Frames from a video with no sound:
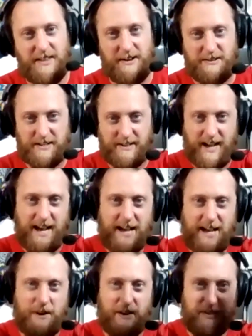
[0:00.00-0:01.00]
And there was a
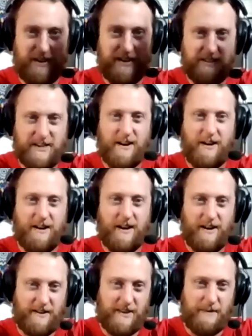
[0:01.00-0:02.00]
guy with a
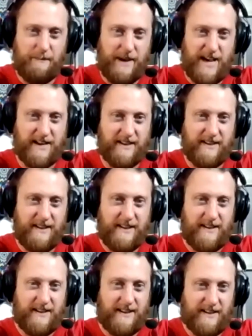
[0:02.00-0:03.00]
guitar and on the back
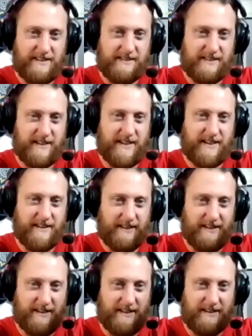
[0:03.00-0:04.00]
it said
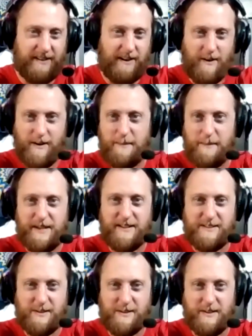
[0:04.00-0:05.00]
uh,
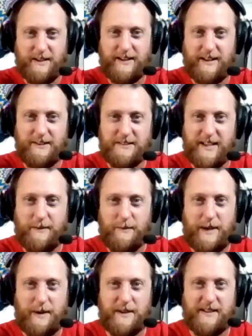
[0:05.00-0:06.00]
RIP Zola. And I was like,
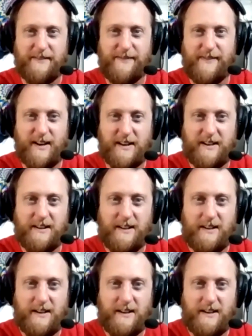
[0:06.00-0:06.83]
wait, what the fuck?